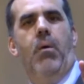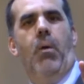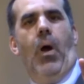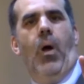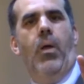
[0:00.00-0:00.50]

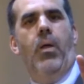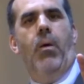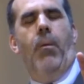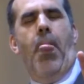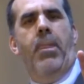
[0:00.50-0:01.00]

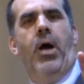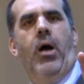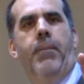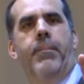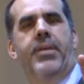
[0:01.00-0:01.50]
Well,
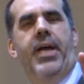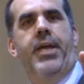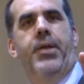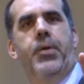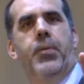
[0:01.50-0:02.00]
uh, did
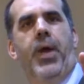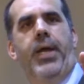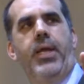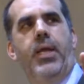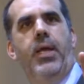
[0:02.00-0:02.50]
I hear you
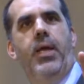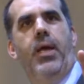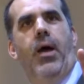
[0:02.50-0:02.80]
right?